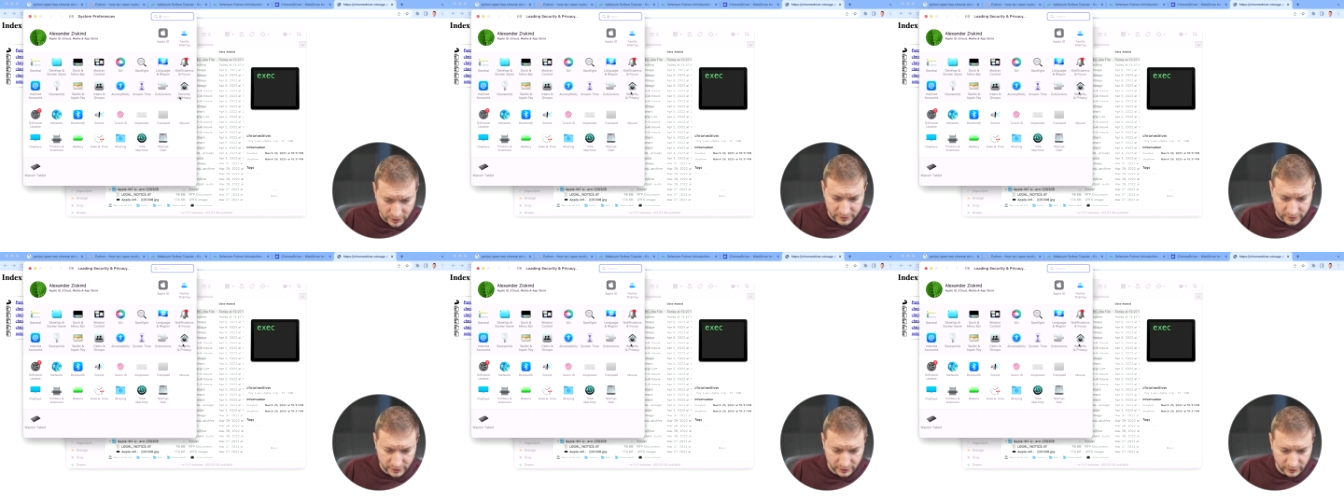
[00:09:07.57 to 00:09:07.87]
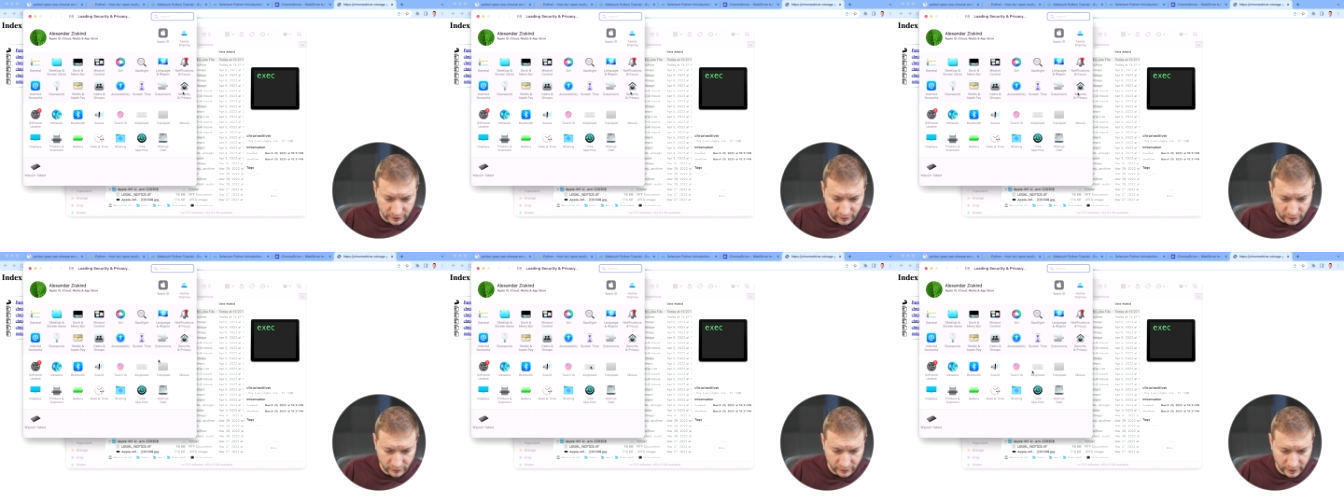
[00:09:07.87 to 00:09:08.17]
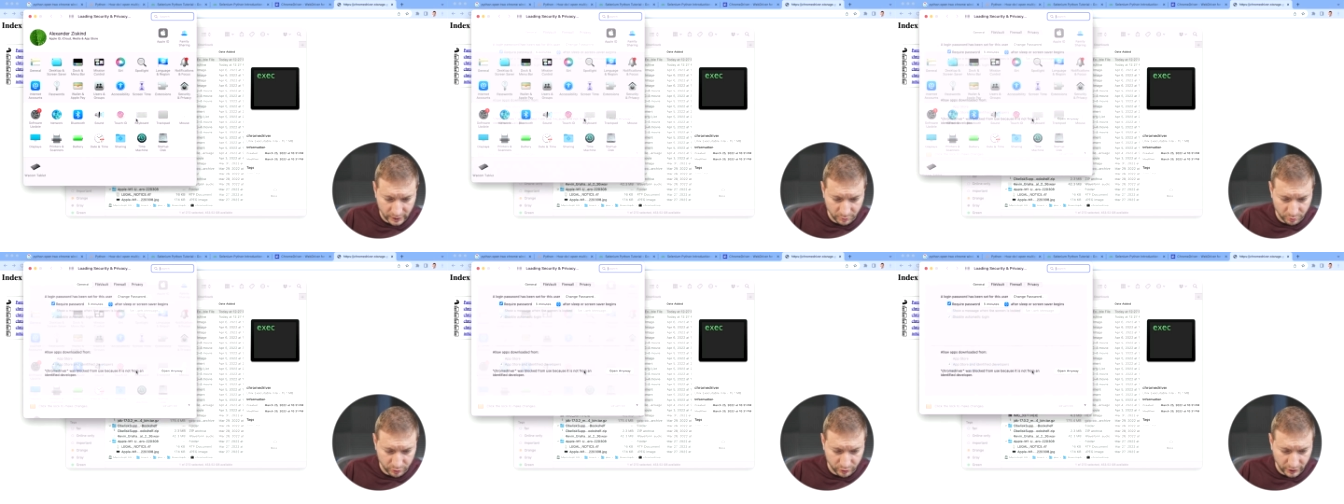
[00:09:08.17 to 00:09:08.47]
security
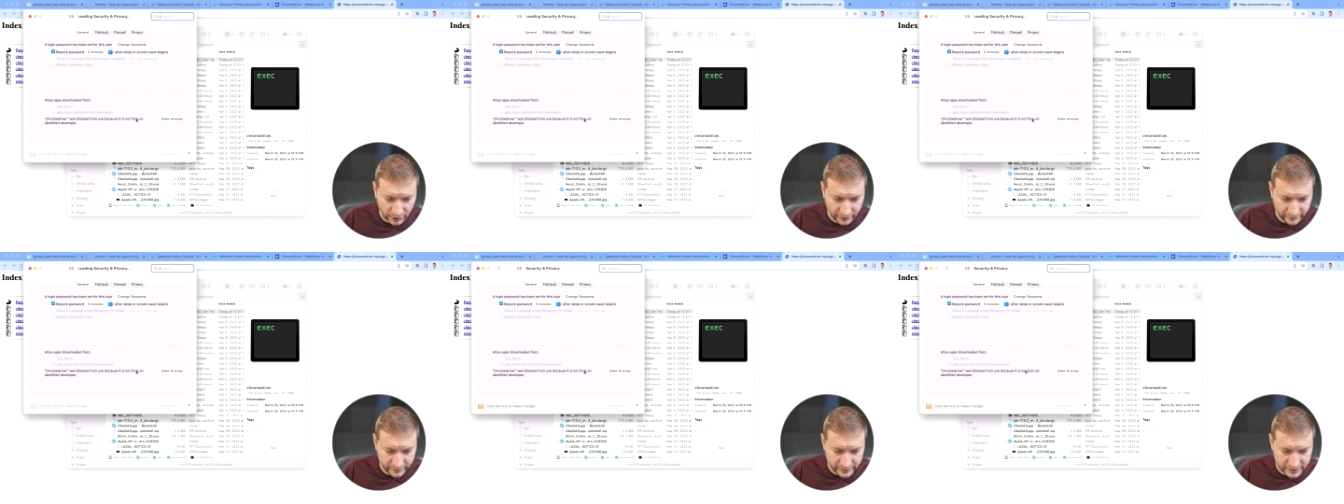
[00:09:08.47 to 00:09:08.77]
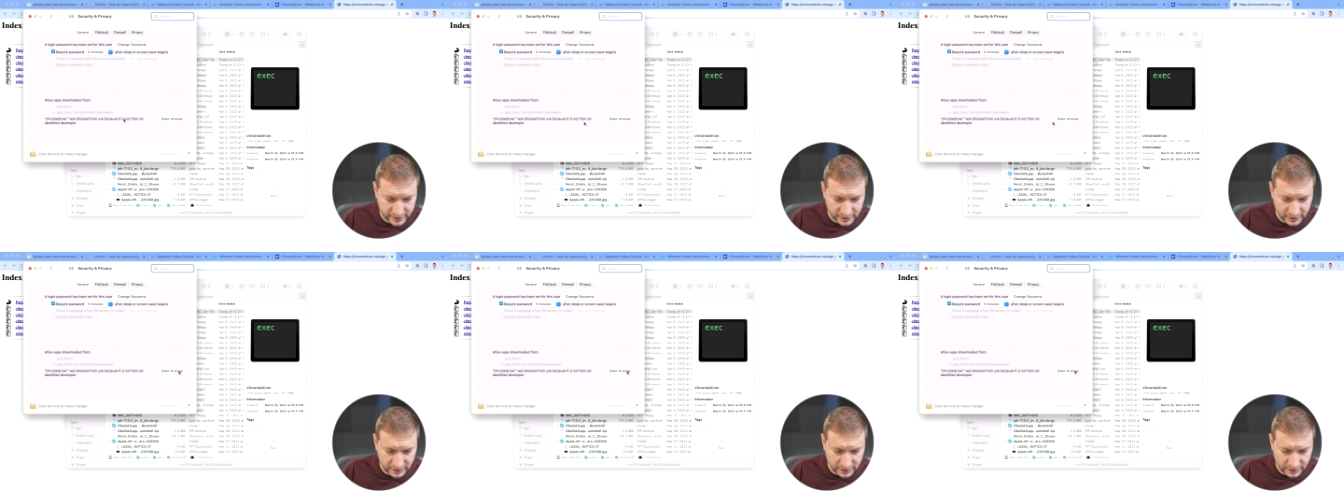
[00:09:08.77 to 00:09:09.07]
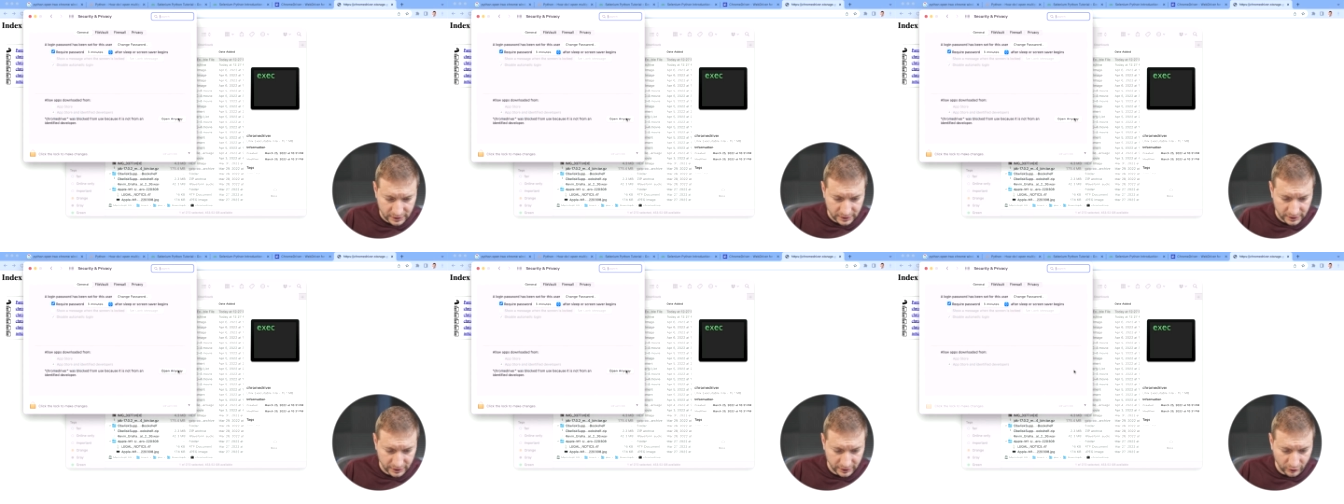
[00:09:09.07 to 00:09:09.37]
and privacy
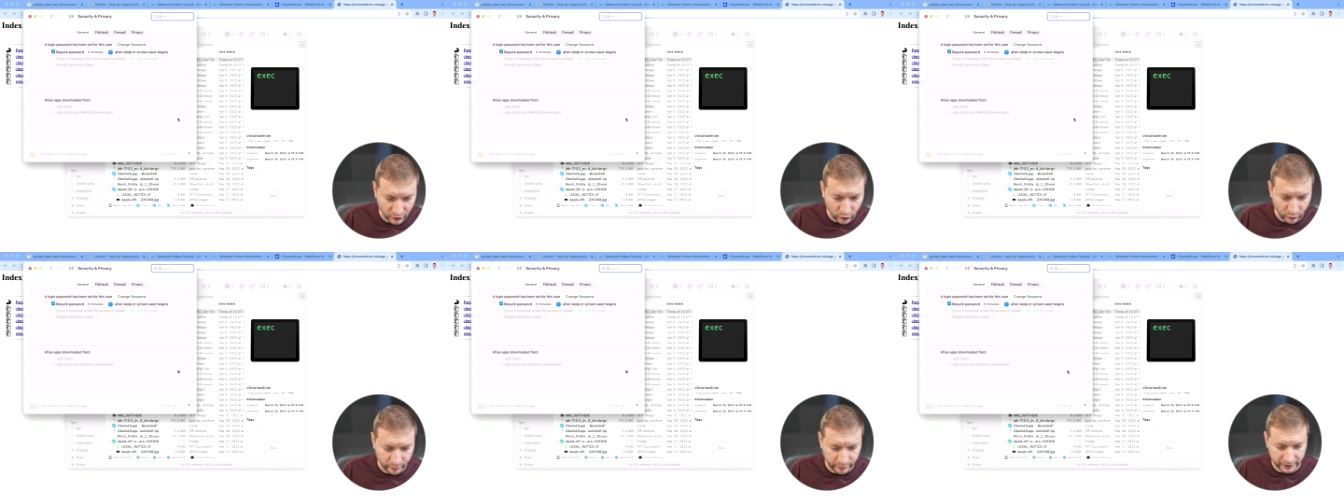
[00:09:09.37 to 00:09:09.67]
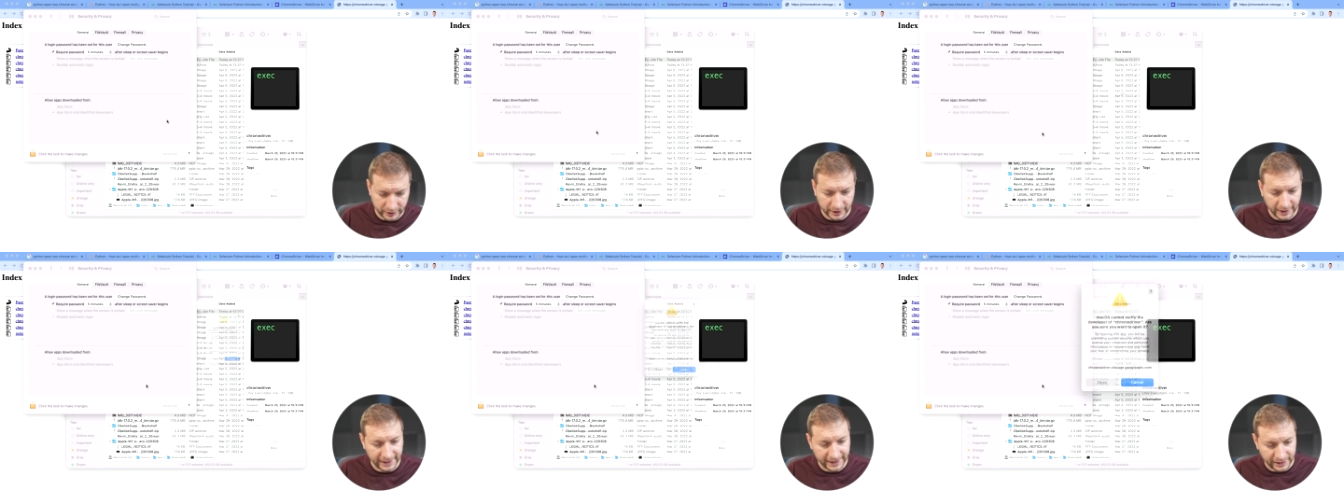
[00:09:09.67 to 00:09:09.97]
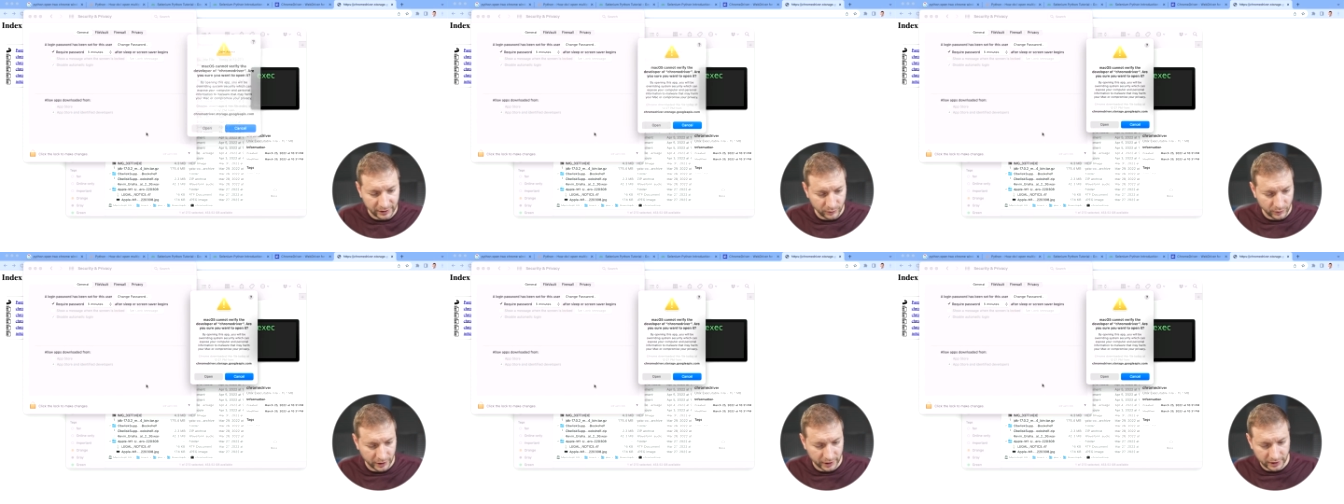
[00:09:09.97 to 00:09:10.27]
and open it
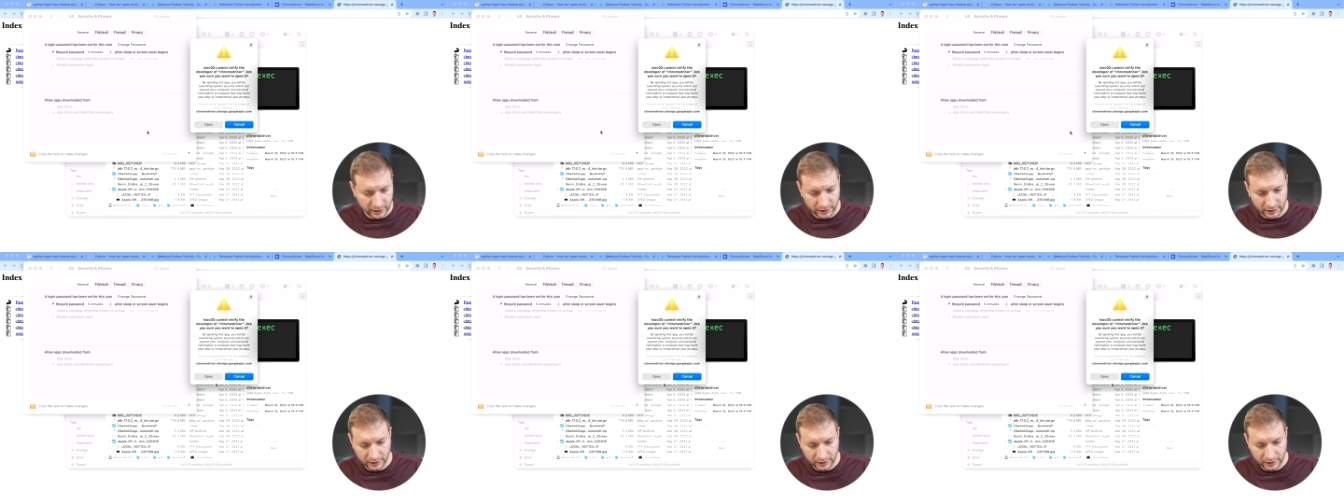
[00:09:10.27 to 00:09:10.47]
anyway,